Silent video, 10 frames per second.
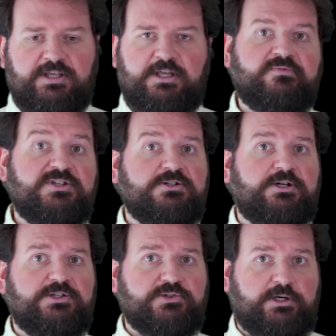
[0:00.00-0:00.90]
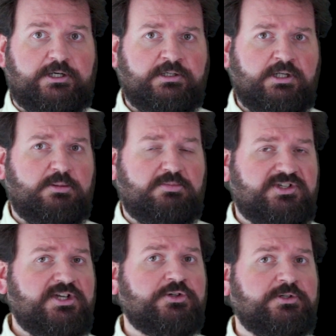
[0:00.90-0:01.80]
and these cards are
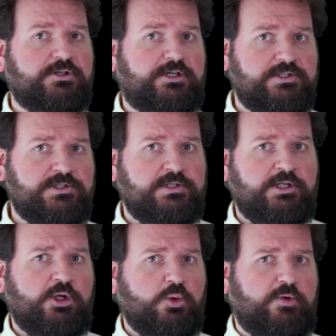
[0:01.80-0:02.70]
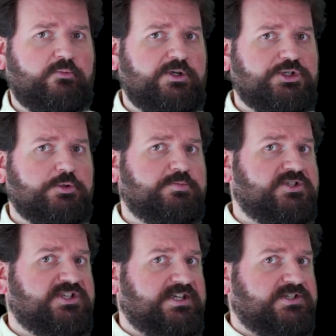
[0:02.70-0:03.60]
Possession cards, with which you
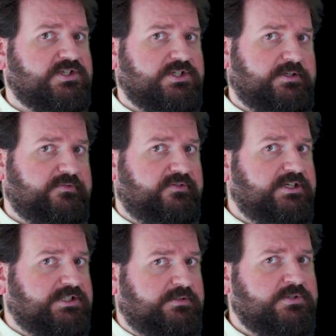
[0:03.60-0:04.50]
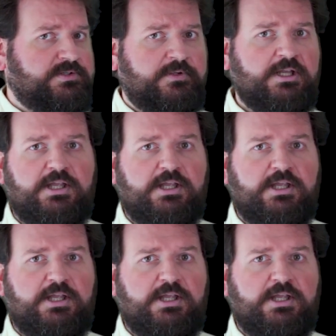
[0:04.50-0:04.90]
possess the victims,